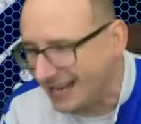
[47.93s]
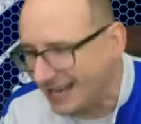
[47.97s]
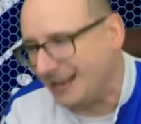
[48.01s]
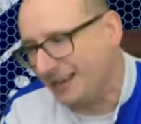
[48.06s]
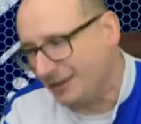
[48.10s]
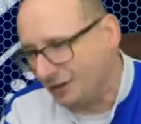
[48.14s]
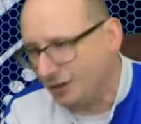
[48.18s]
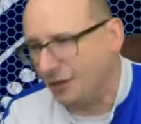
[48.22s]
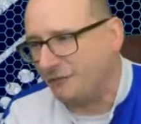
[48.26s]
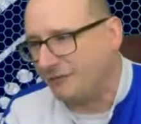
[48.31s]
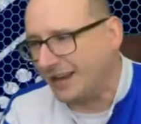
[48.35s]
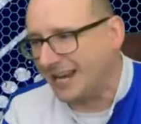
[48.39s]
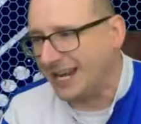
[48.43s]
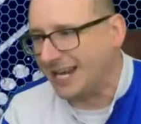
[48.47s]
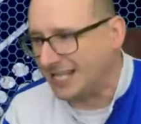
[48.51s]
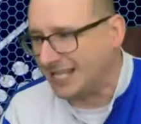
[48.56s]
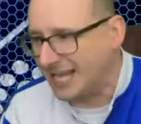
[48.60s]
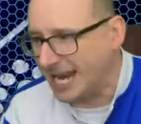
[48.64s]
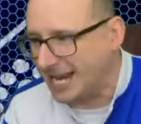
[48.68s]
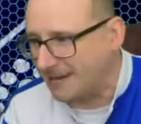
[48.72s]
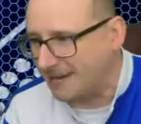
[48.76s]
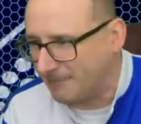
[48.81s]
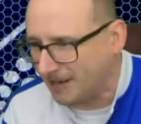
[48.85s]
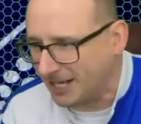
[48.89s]
Not really a
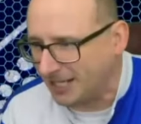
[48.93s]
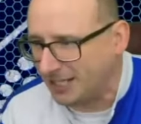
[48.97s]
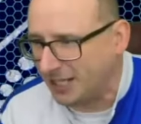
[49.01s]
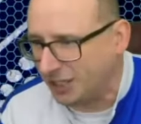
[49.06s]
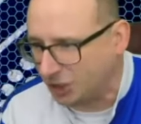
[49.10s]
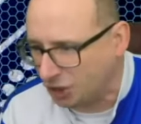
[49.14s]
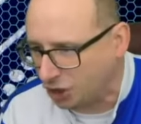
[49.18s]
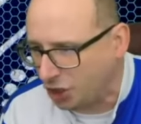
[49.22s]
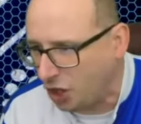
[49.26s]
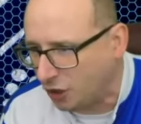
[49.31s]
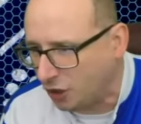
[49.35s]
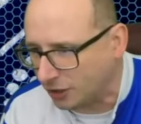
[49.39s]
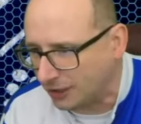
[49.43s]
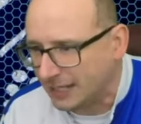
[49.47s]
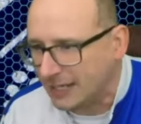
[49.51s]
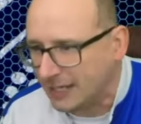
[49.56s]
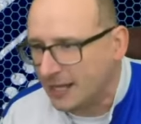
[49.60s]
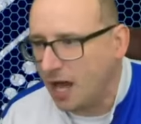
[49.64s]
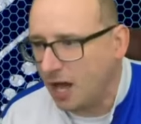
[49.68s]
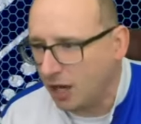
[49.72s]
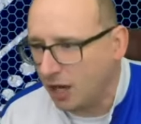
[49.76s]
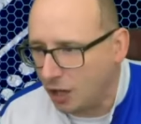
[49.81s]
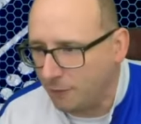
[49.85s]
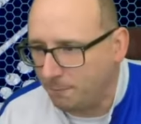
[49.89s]
dink, but it's a shot.
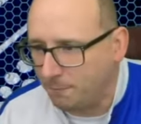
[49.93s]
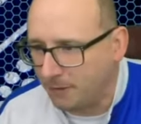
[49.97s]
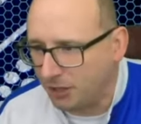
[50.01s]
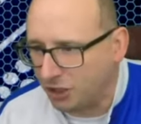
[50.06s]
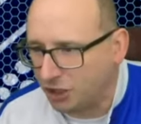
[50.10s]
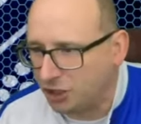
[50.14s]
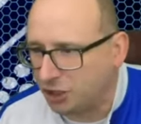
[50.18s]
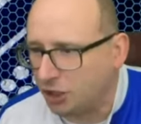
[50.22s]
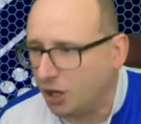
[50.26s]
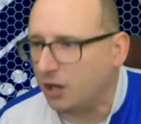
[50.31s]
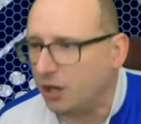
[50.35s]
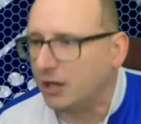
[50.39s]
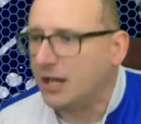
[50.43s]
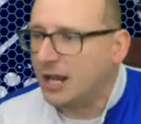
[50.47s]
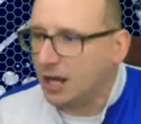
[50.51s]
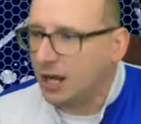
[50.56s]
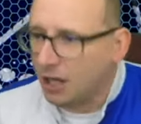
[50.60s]
A looping shot.